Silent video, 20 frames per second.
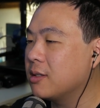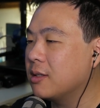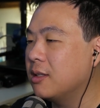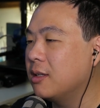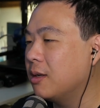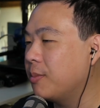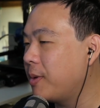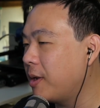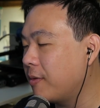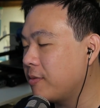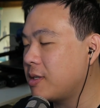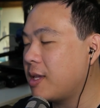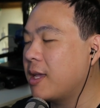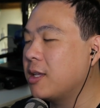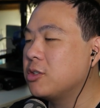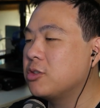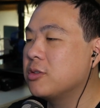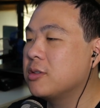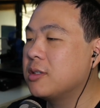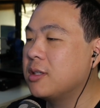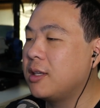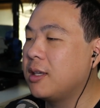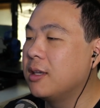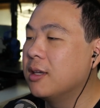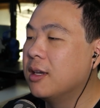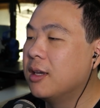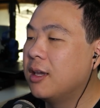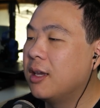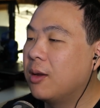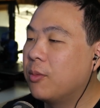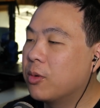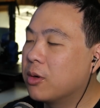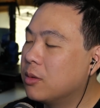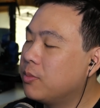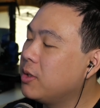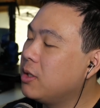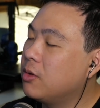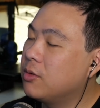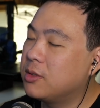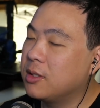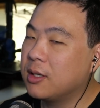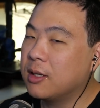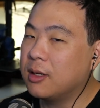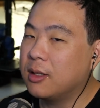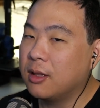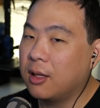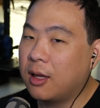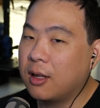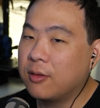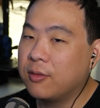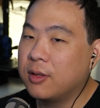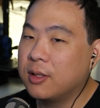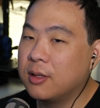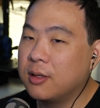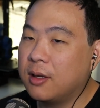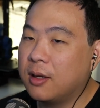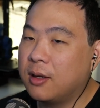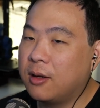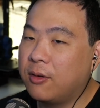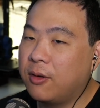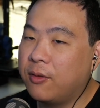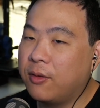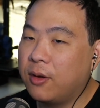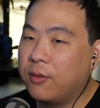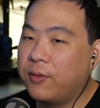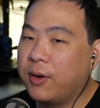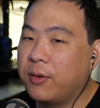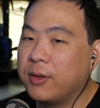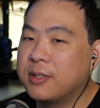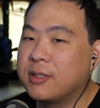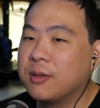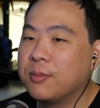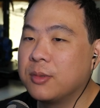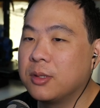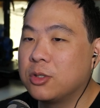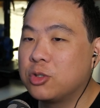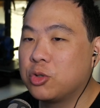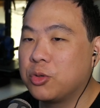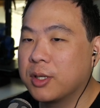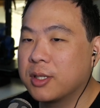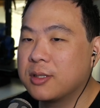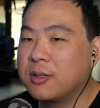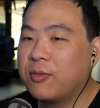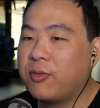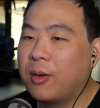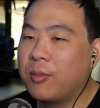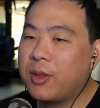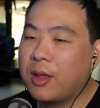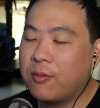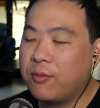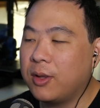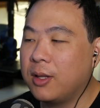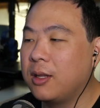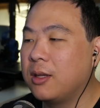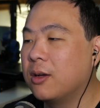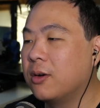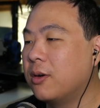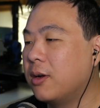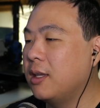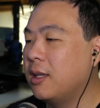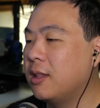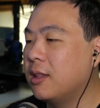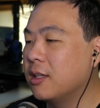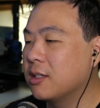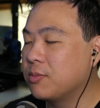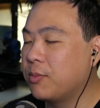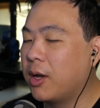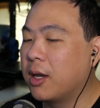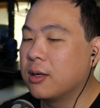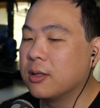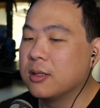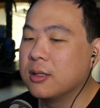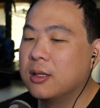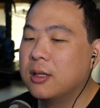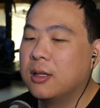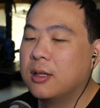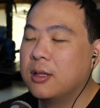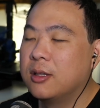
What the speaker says: a little bit of tangency, and we're going to be using a lot of the very similar tricks from that video in this model.